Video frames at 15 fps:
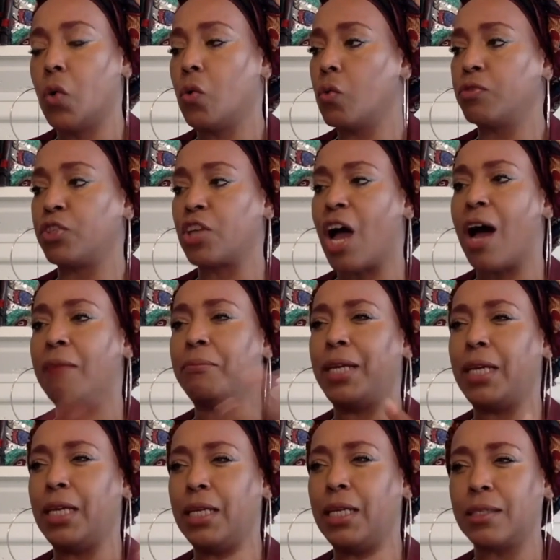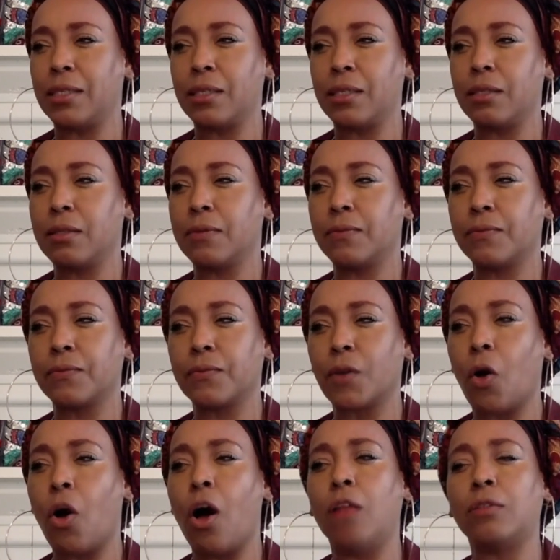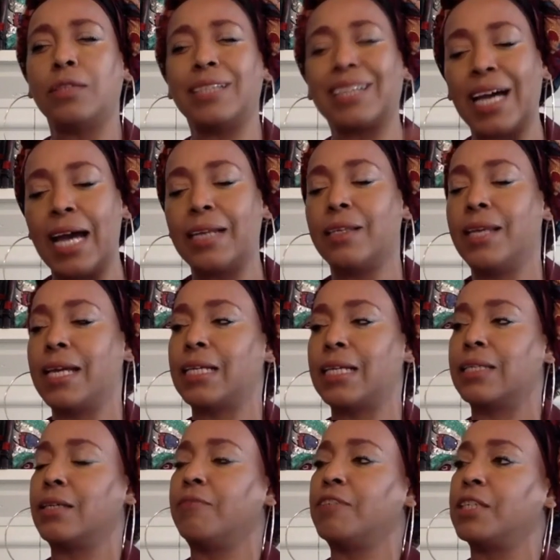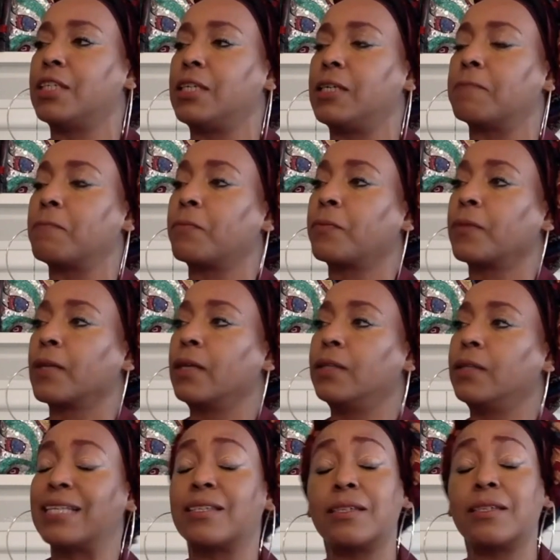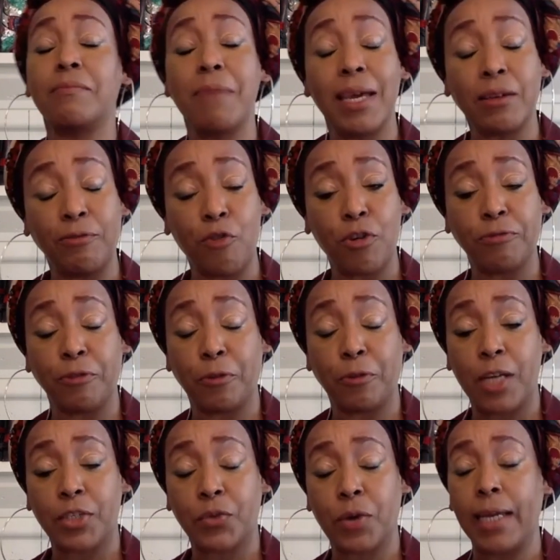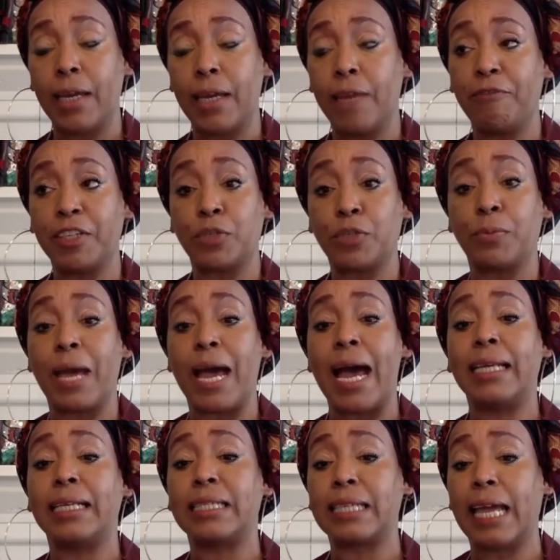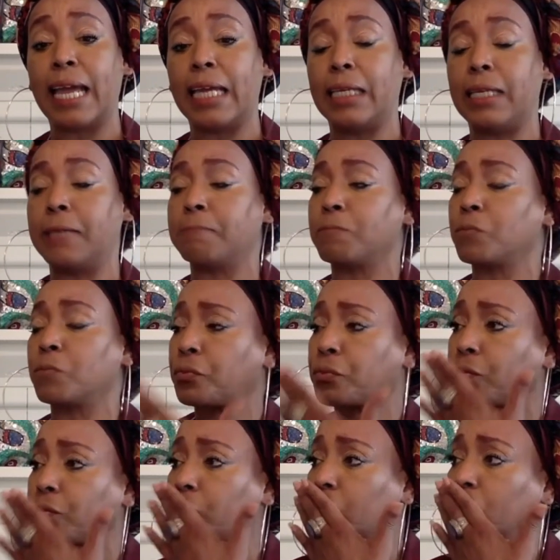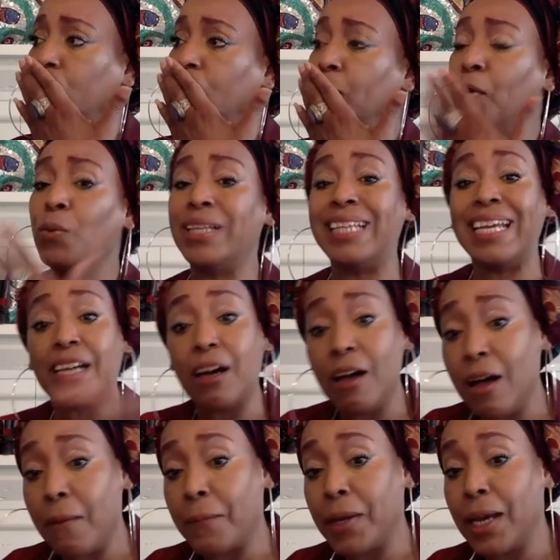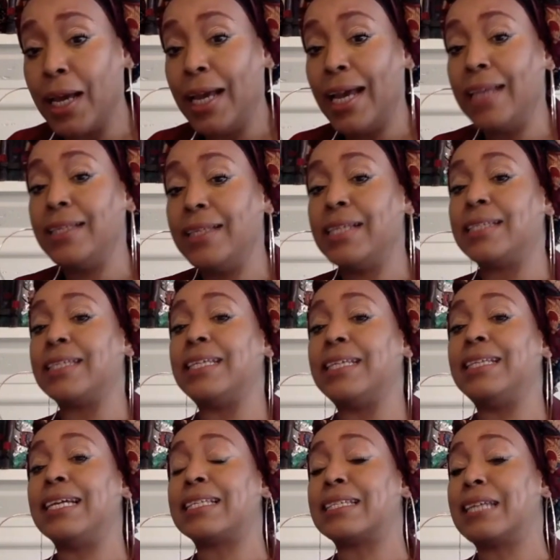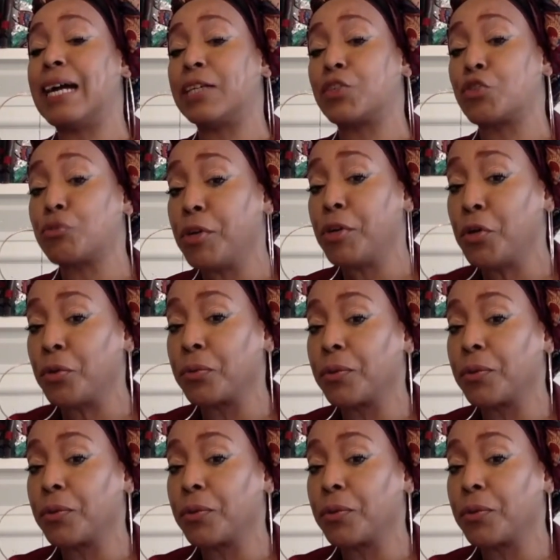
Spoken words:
zombies and all kind of negativity. That's the metaphor for us, right? If it's bad, it's Haiti. But when they come and they see that's not true,